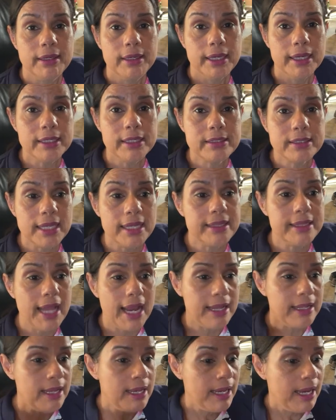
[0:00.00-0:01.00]
It said
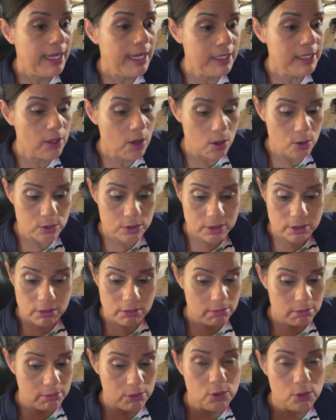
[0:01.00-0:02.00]
that. And he goes,
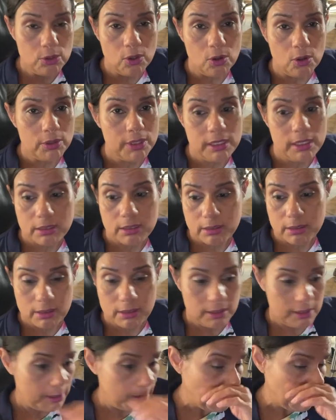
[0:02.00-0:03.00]

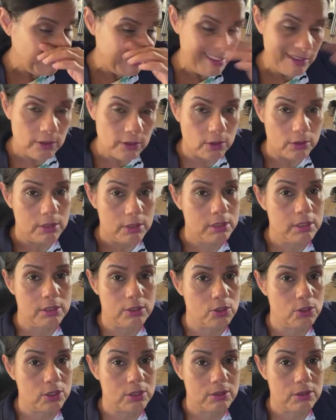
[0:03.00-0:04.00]
this is
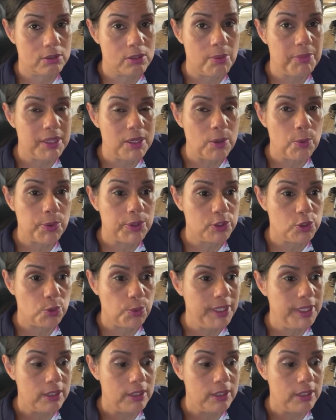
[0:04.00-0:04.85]
just something we're doing.